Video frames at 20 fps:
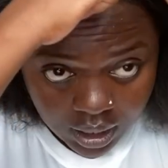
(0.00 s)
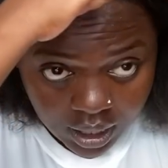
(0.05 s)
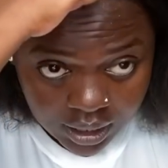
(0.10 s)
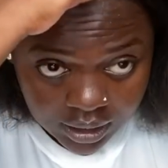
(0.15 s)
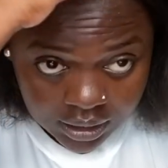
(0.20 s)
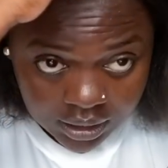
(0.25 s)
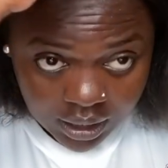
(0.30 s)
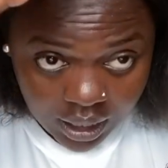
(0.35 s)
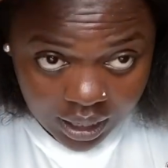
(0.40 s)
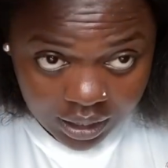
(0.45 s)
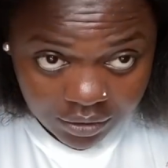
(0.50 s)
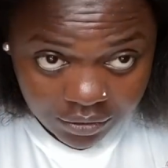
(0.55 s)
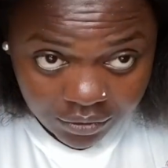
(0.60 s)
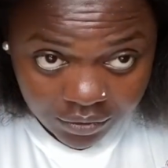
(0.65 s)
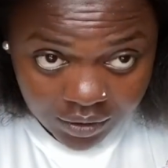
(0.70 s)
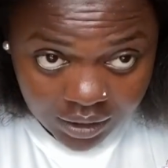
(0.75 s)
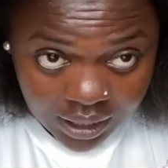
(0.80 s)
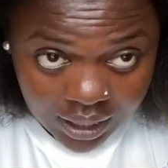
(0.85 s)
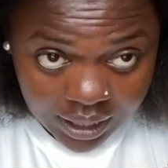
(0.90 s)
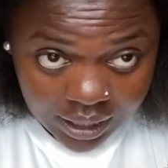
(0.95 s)
I
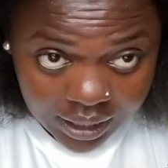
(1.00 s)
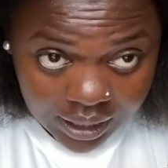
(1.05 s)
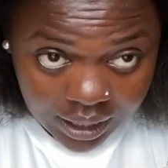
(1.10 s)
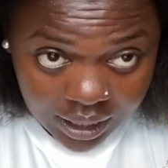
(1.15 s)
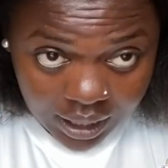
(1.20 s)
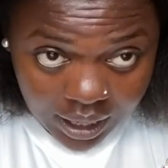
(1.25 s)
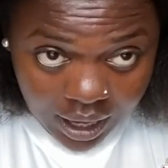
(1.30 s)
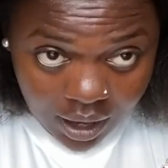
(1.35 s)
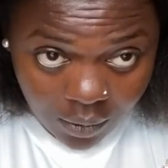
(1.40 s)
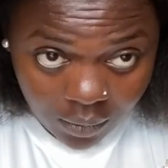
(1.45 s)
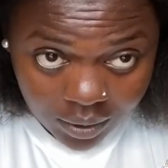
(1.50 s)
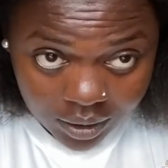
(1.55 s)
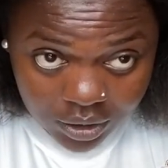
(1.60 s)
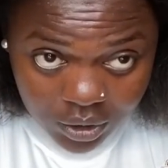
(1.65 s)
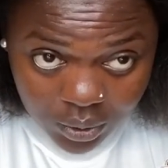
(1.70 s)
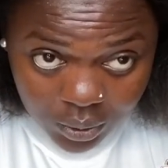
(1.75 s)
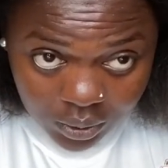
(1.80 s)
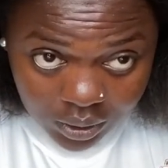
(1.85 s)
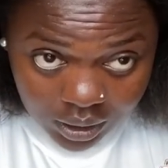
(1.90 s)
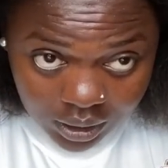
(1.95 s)
feel like I
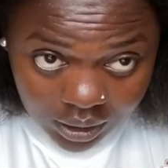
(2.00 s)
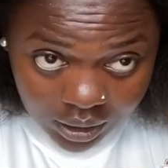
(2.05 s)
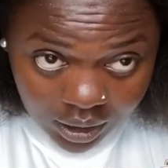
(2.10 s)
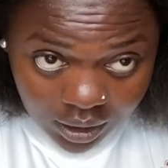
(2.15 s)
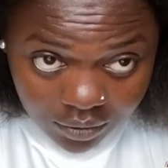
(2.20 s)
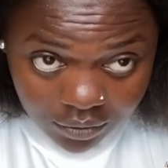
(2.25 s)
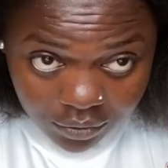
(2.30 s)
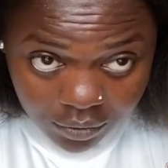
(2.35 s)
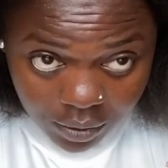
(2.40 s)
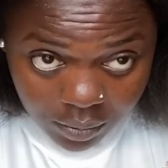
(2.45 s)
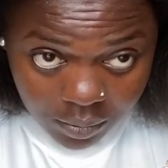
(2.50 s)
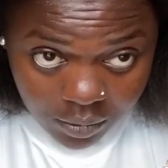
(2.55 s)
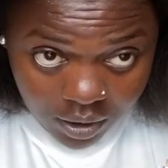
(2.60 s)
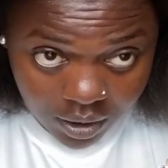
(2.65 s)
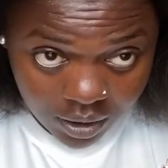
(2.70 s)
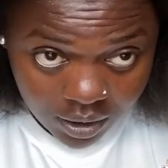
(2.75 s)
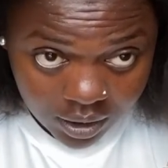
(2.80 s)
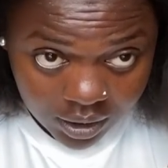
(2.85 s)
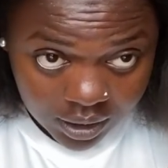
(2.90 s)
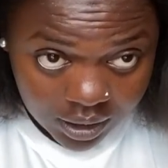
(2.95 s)
want to hear from
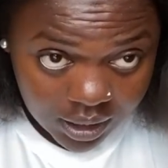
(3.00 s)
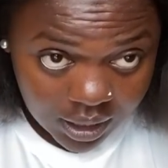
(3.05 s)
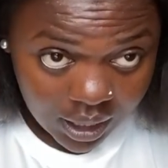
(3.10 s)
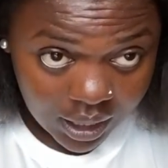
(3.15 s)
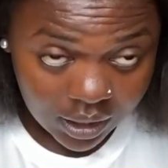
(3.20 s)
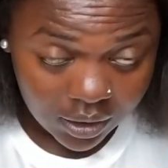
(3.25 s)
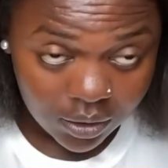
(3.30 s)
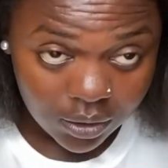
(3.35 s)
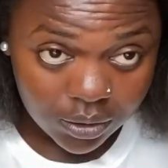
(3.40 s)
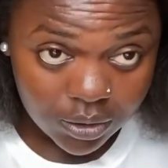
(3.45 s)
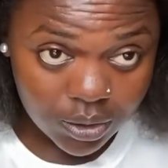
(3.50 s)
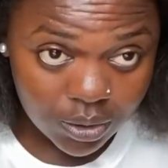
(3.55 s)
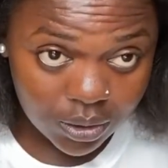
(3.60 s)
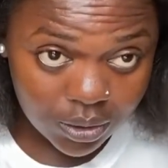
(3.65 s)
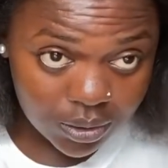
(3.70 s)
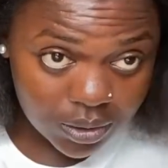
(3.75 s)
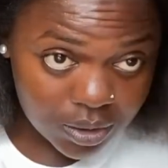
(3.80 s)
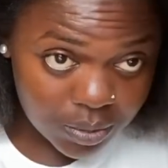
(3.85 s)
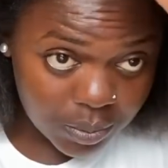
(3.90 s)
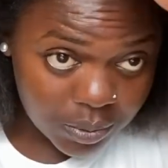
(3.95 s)
God, I go to
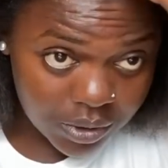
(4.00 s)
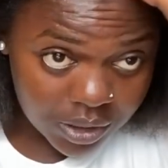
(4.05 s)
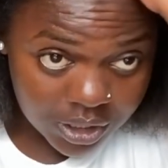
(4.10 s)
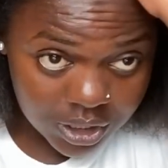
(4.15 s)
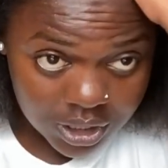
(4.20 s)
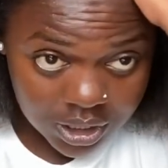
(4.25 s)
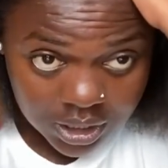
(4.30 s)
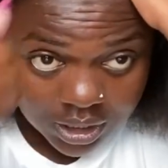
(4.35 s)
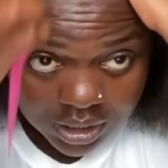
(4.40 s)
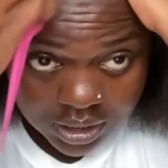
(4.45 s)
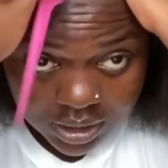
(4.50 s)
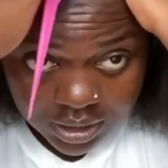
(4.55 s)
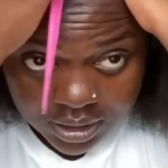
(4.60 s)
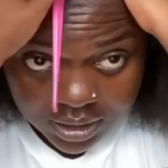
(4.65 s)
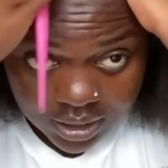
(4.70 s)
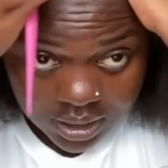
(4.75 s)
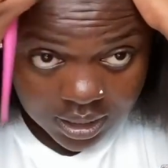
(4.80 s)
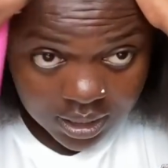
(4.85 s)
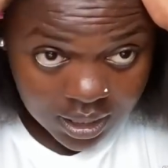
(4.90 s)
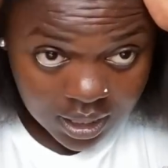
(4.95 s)
those
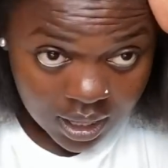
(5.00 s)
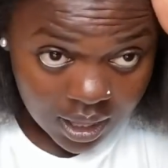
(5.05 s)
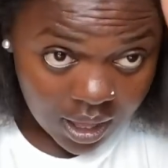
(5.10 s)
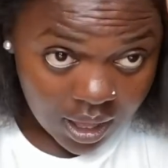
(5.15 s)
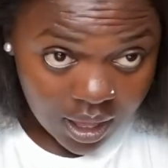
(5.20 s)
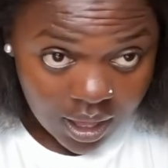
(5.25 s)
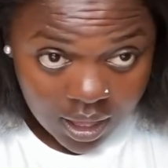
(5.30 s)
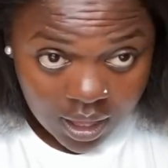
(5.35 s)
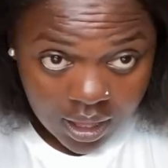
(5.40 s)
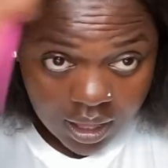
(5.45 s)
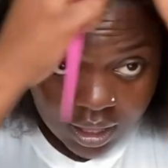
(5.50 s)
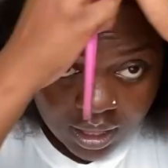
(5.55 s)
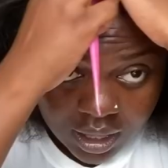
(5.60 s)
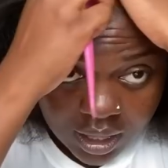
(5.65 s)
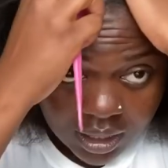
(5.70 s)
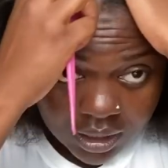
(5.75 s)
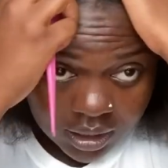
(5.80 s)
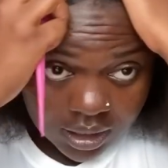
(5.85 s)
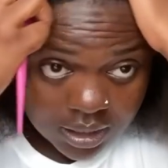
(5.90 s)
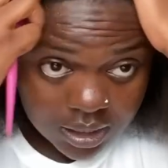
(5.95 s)
preachings
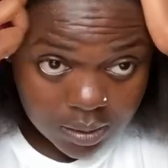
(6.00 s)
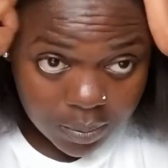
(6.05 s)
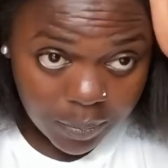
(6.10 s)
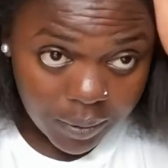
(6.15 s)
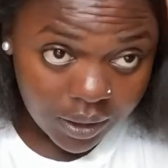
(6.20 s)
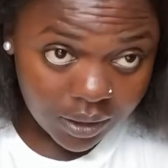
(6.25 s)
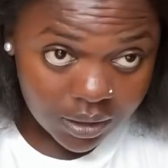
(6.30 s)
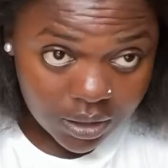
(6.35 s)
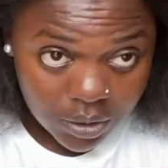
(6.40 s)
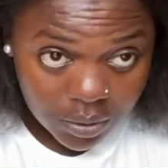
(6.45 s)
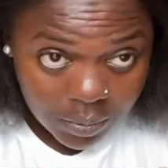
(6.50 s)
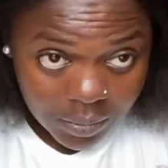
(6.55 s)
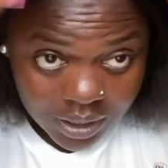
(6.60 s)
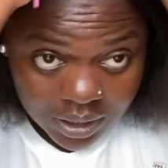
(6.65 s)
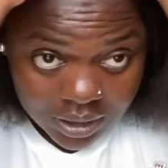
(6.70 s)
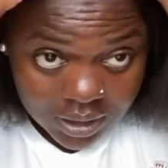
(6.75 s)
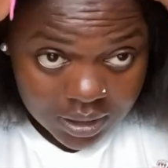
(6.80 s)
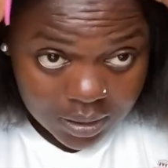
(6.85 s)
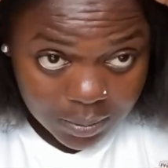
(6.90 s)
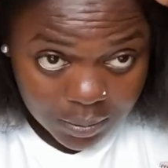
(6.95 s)
and they speak to
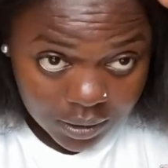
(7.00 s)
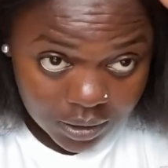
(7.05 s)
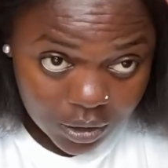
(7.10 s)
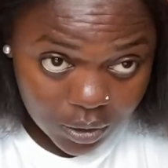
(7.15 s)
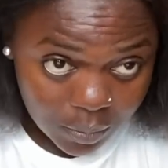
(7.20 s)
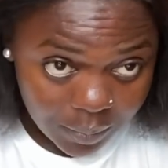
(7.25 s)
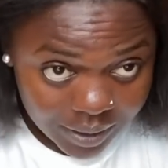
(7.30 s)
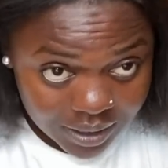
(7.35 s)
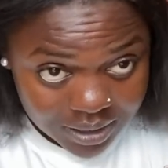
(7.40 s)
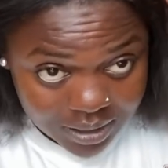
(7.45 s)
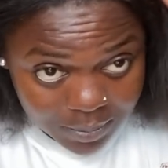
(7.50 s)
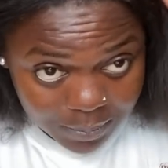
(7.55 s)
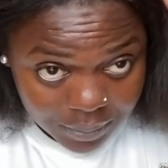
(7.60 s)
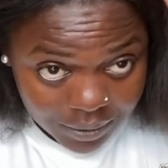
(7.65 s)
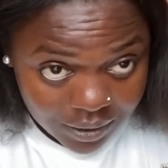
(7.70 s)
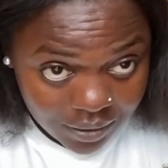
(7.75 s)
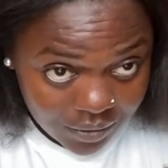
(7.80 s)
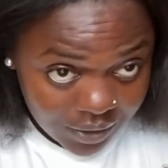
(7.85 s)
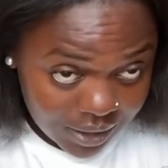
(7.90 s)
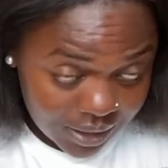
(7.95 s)
me. They speak to my
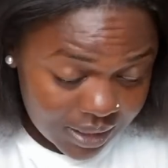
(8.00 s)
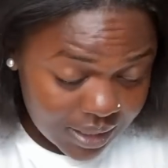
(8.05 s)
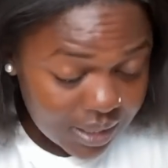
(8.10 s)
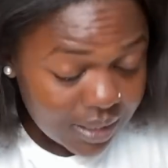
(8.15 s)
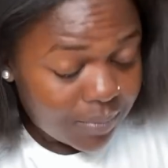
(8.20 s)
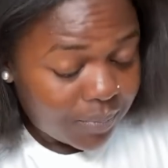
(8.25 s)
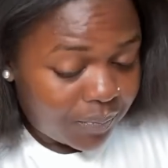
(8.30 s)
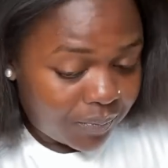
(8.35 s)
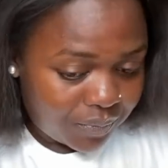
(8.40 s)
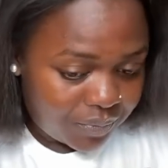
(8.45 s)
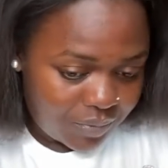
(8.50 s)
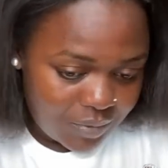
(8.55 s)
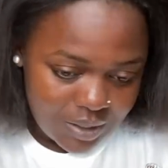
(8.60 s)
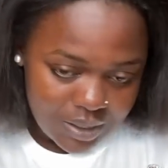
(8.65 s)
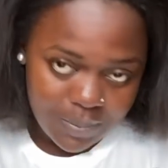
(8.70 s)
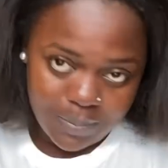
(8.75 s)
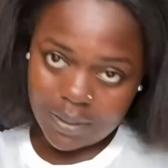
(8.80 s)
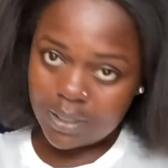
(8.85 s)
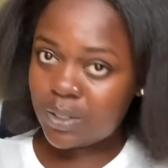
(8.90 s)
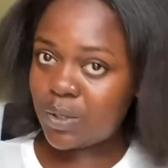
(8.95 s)
spirit. They
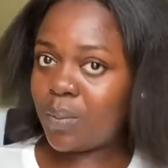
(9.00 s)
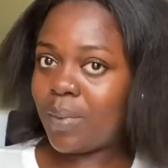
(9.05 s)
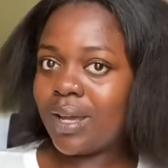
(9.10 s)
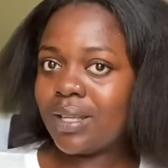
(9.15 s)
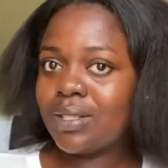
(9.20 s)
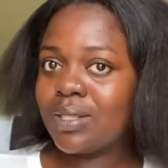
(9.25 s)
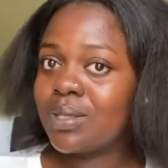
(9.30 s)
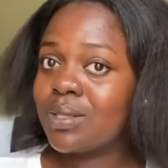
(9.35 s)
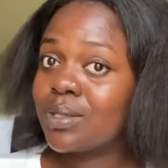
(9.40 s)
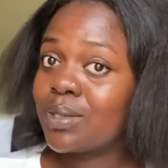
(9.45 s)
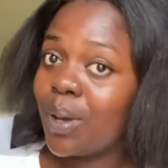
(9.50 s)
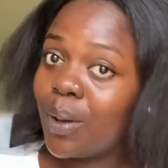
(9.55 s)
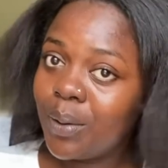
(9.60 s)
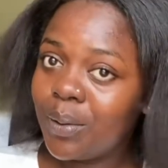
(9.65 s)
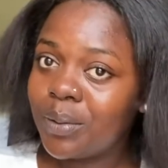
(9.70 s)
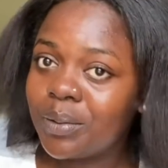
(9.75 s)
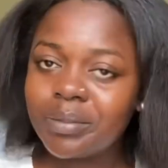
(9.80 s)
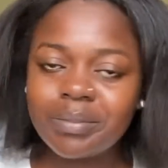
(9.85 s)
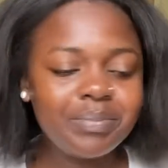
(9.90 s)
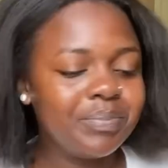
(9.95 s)
speak to my
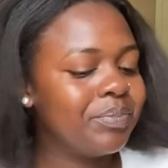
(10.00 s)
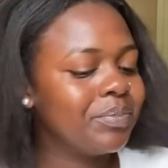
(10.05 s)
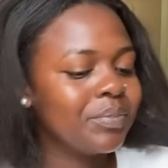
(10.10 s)
soul.